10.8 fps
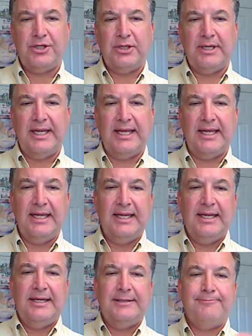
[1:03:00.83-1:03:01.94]
actually
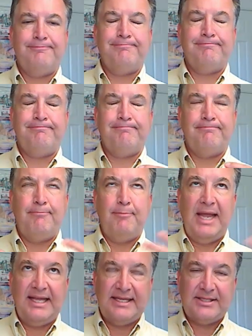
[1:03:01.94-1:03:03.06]

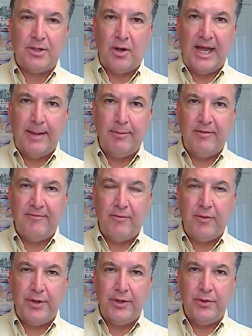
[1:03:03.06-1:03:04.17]
make this all happen
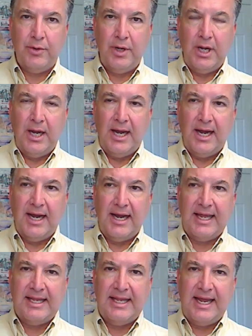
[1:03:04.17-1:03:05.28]
for you,
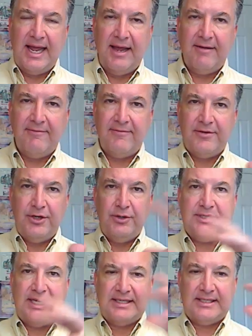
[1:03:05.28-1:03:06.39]
they have
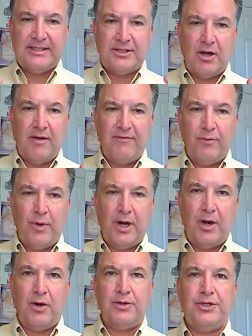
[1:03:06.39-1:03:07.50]
2 sets of
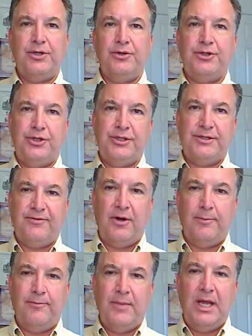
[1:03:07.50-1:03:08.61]
software to choose
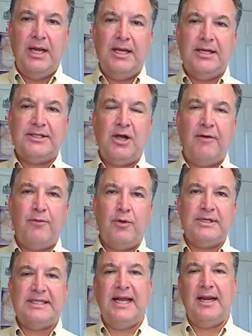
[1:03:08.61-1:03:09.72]
from.
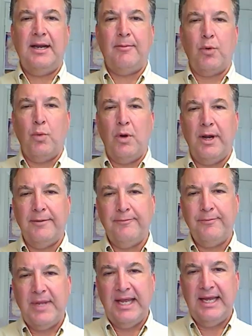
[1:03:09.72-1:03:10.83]
Software set number
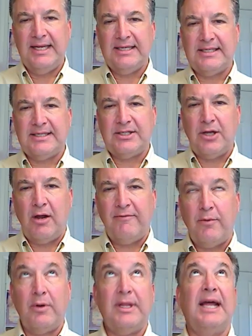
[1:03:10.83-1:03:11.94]
1 is the
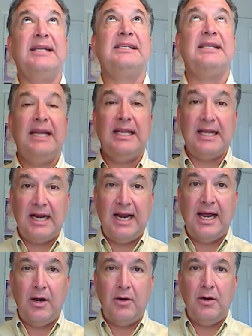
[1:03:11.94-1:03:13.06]
software that's in the
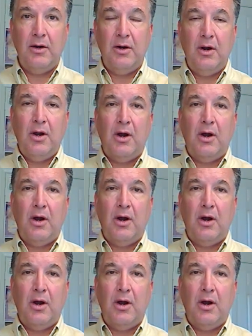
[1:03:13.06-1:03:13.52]
cloud.